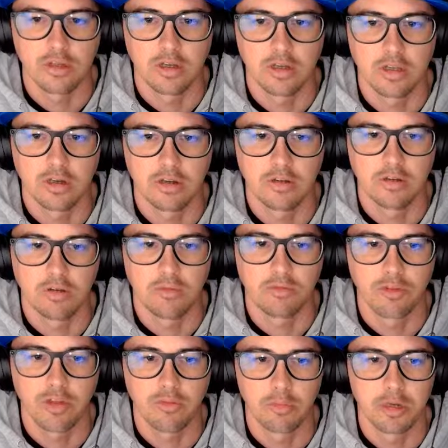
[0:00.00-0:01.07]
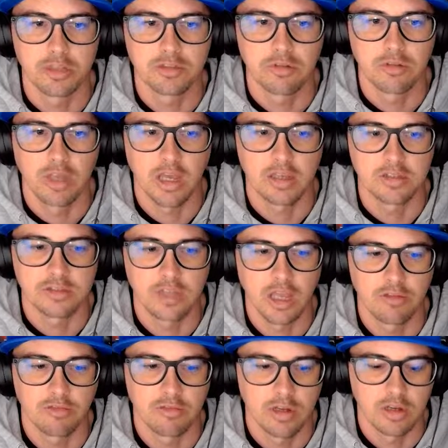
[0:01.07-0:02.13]
Hopefully everybody's okay,
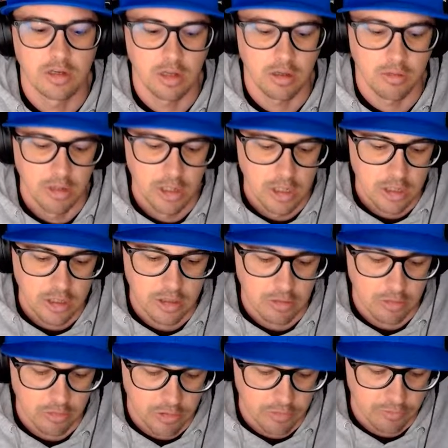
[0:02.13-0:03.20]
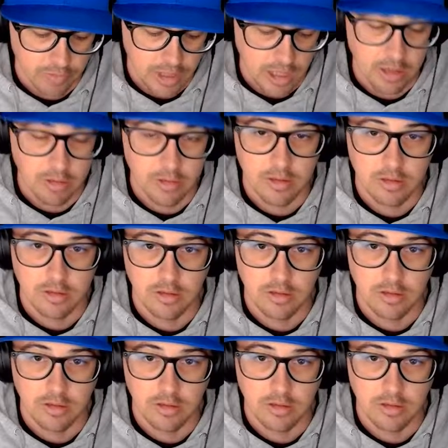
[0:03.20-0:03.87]
safe, and if not,